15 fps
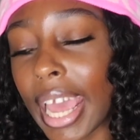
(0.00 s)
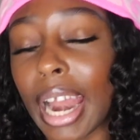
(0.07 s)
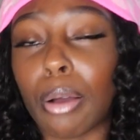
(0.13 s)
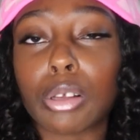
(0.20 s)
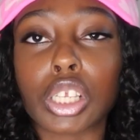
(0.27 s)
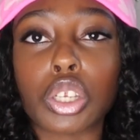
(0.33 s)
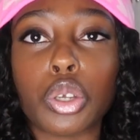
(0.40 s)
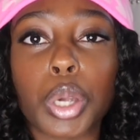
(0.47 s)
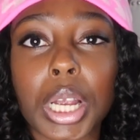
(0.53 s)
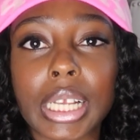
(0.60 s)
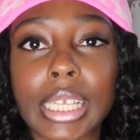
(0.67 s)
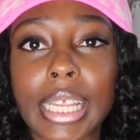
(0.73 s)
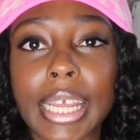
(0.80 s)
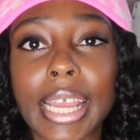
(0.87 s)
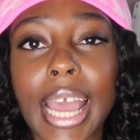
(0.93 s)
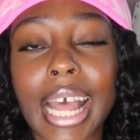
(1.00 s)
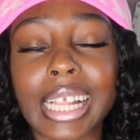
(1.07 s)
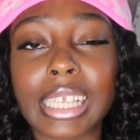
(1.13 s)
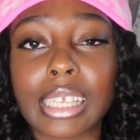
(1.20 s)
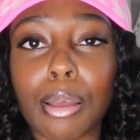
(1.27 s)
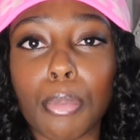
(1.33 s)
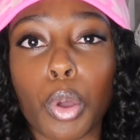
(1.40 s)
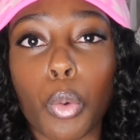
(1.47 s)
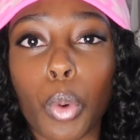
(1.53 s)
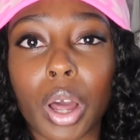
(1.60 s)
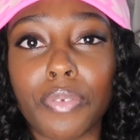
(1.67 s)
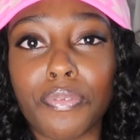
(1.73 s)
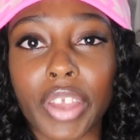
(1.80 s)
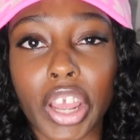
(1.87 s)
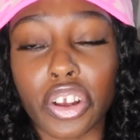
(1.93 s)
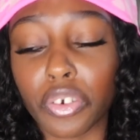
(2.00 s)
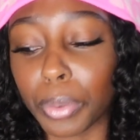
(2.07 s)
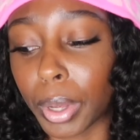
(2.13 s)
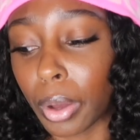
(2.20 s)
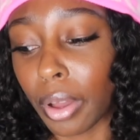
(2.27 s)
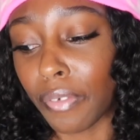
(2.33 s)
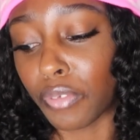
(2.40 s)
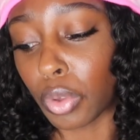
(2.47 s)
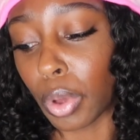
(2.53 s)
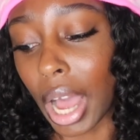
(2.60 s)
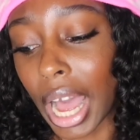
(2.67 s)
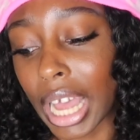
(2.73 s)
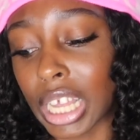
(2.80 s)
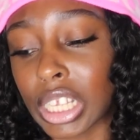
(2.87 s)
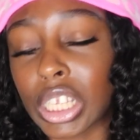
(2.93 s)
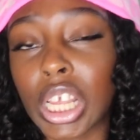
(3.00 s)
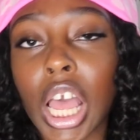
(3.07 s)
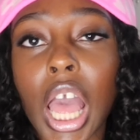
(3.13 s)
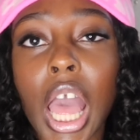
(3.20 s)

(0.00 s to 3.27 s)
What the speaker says: and I was in New York City at Summit 1 Vanderbilt. If you guys